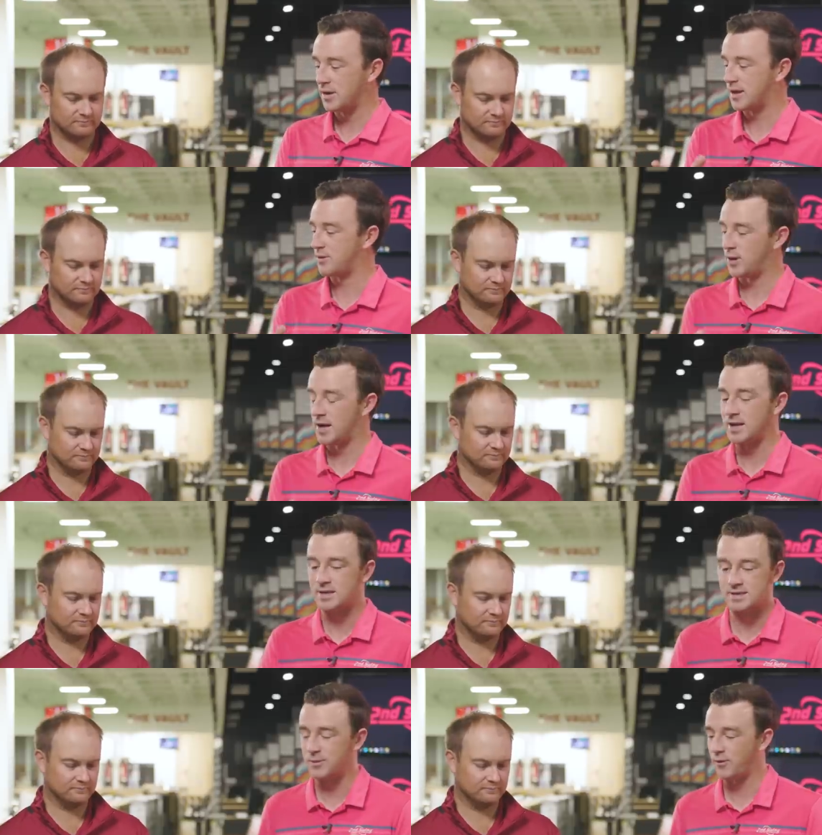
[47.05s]
Speaker 1: lightweight,
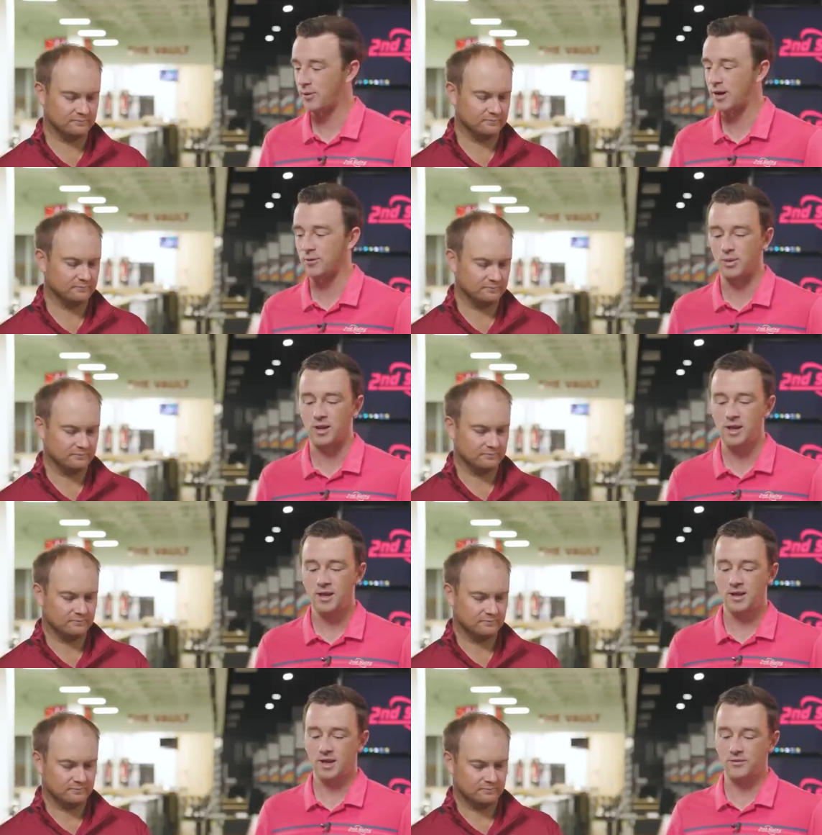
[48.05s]
easy to move around, but
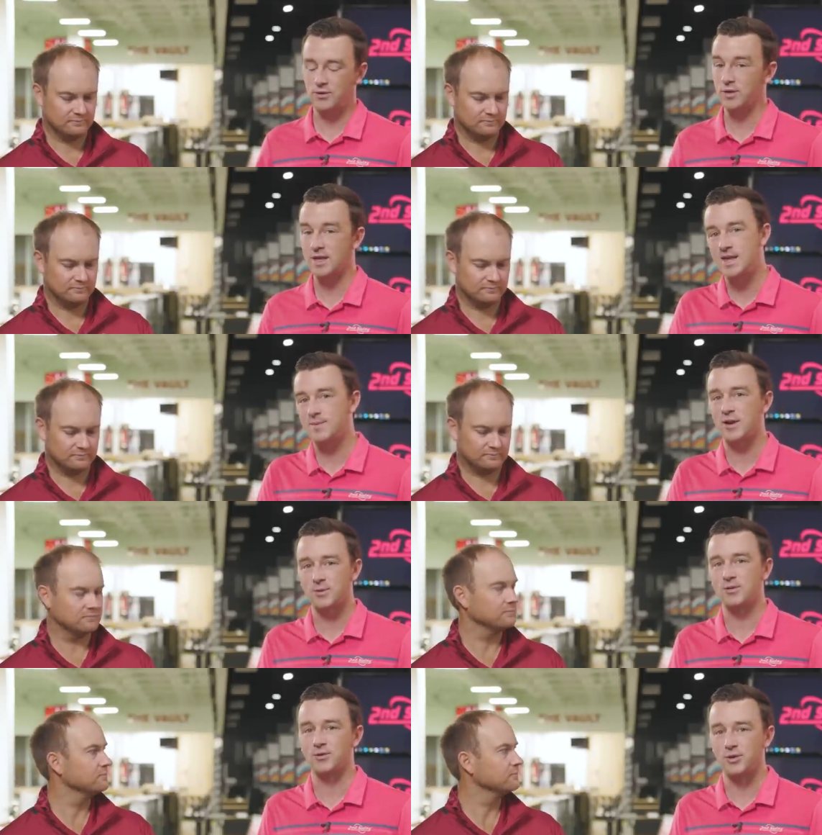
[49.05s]
gives you the key
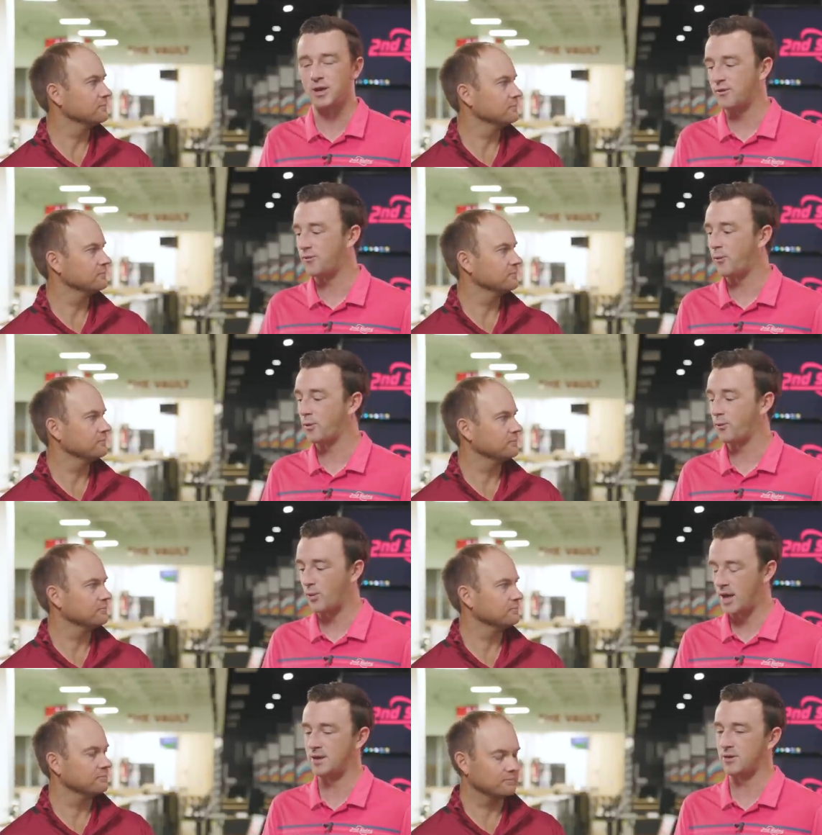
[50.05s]
measurements you're looking for
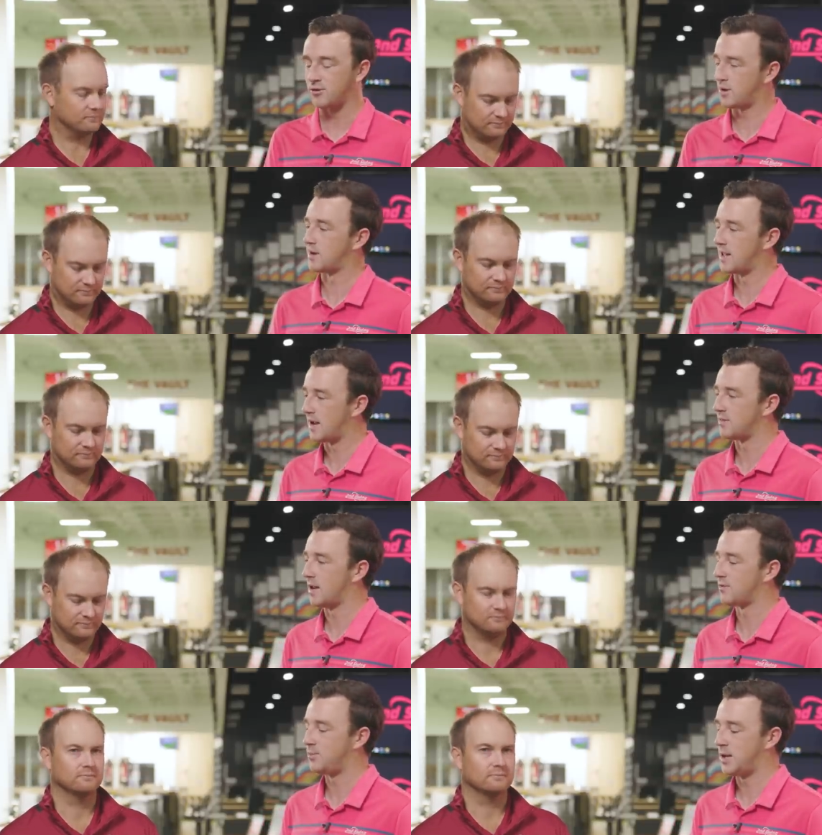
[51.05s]
when you're trying to gain
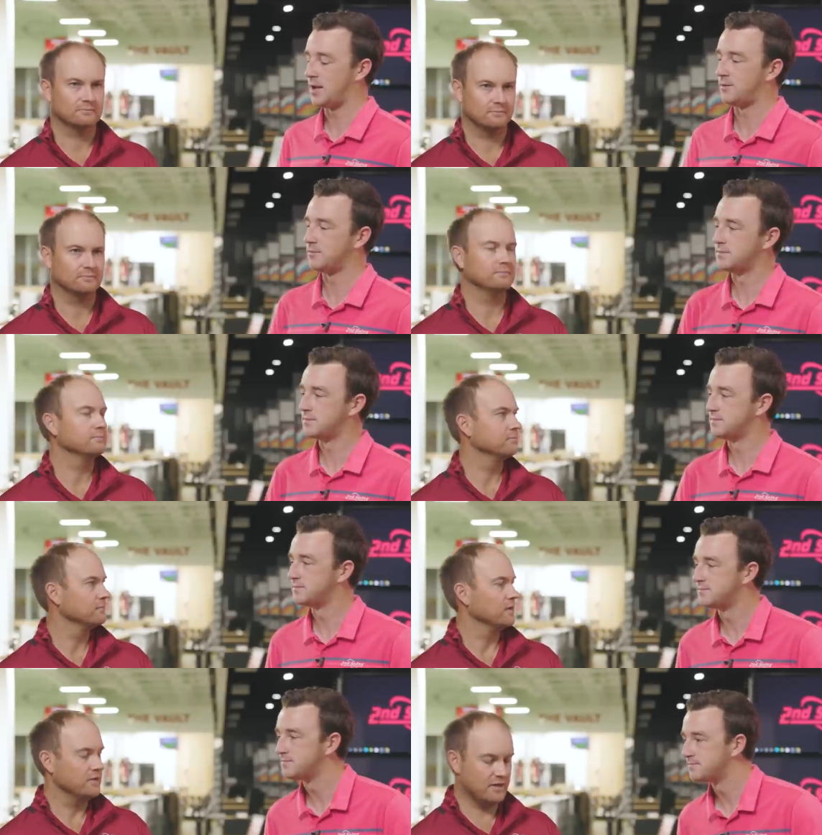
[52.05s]
that speed.
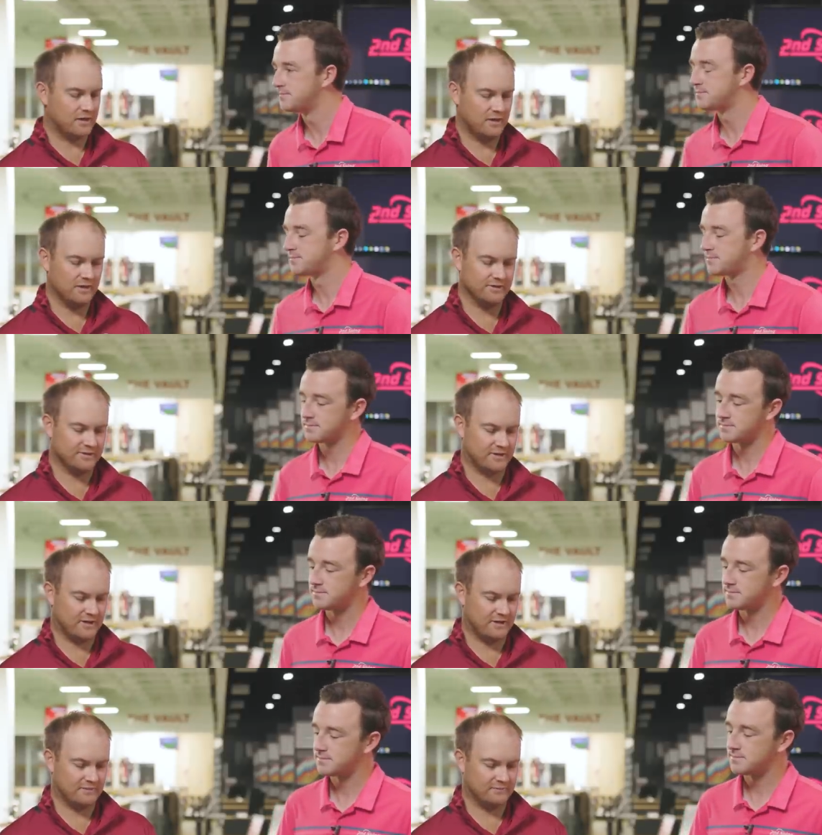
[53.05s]
Speaker 2: Yeah, it's
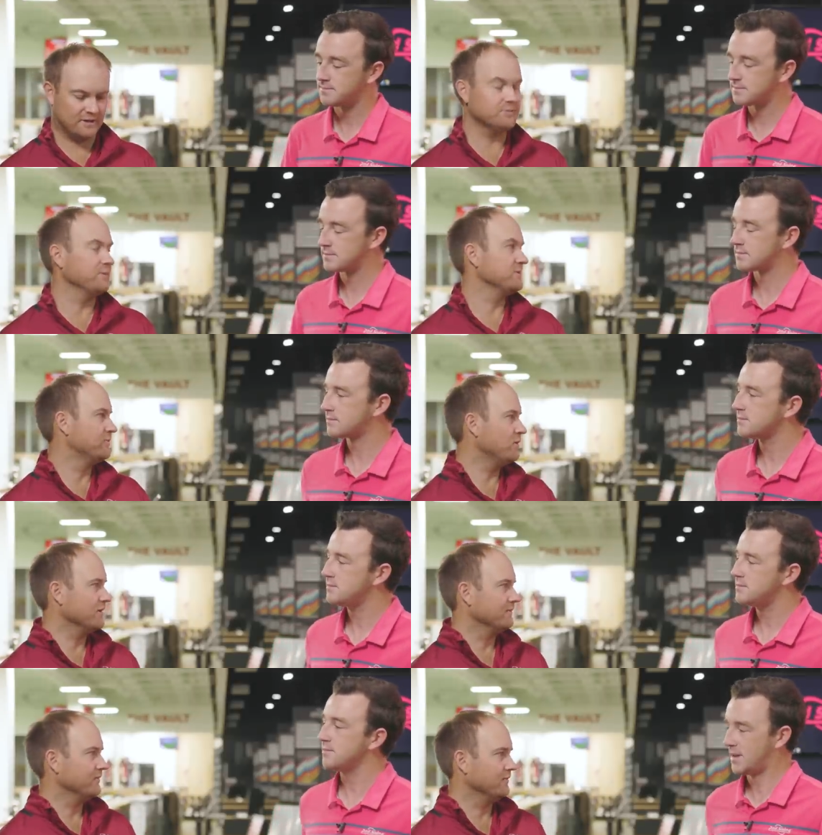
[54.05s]
uh, club speed is
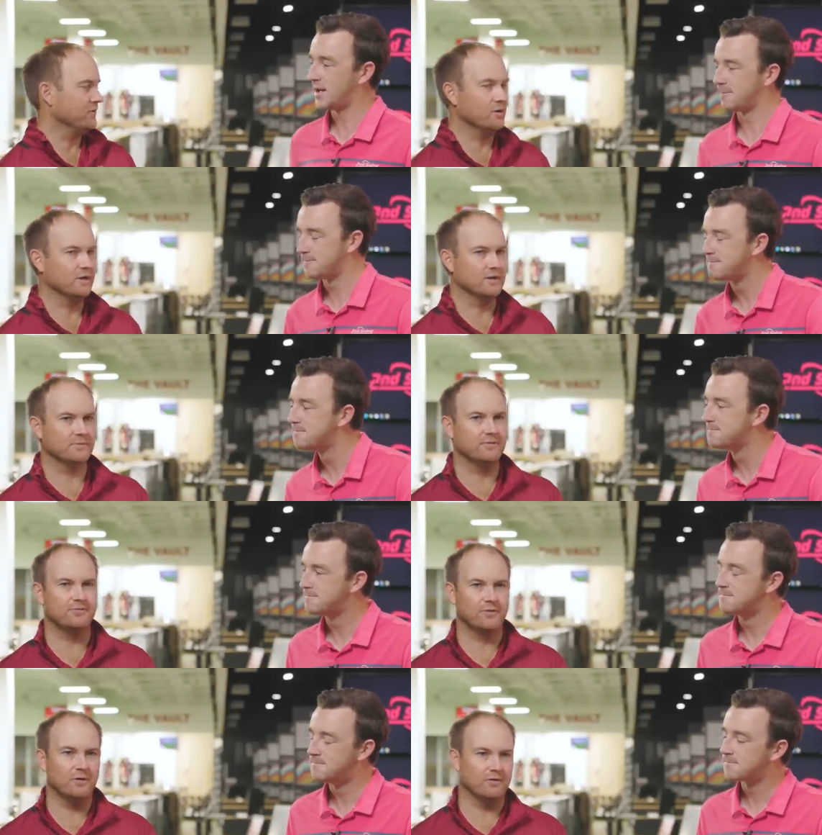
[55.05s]
important. If yeah. you want to hit the ball
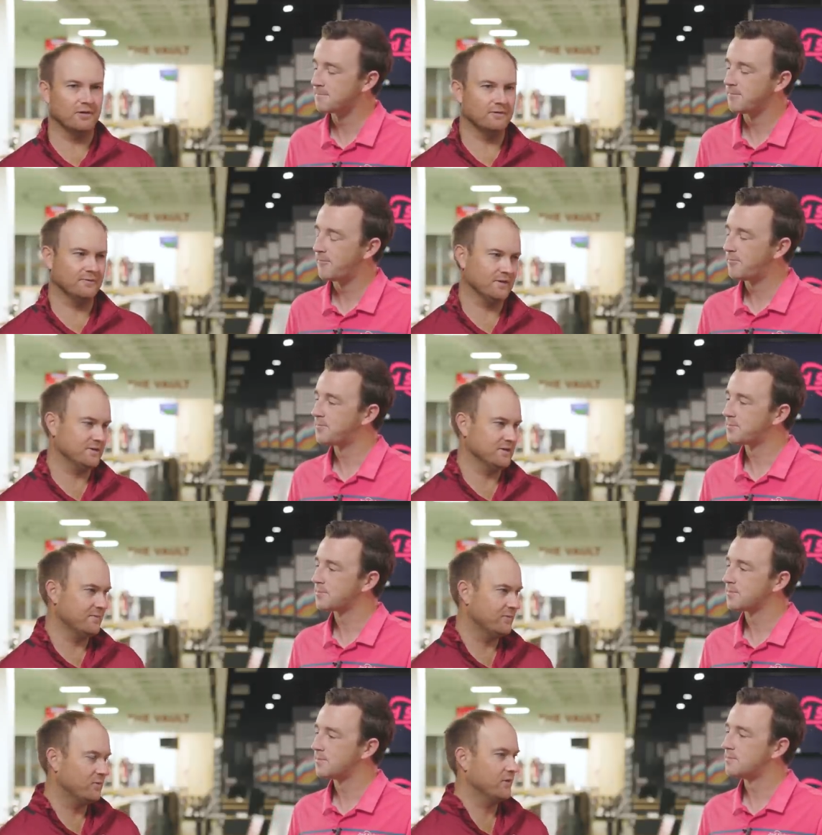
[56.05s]
further, it's the
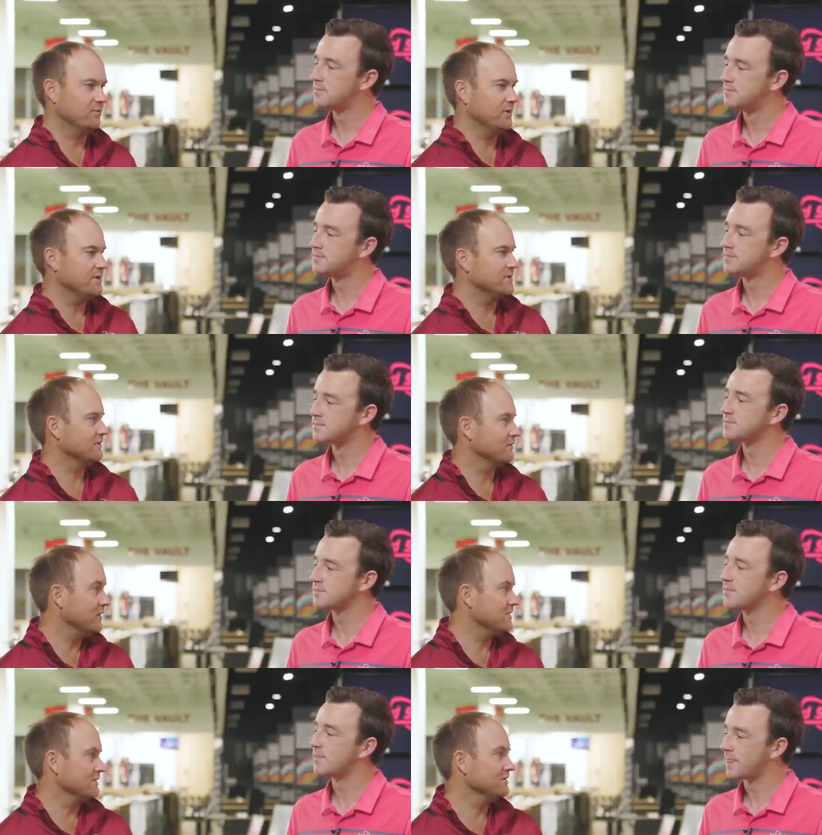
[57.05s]
number one reason,
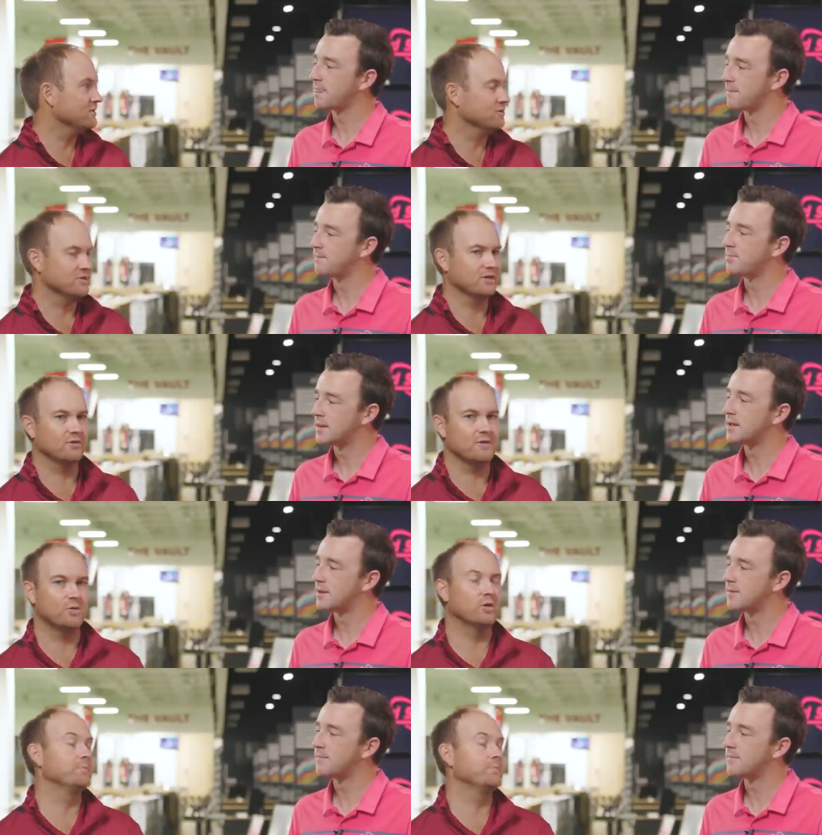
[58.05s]
reason to generate more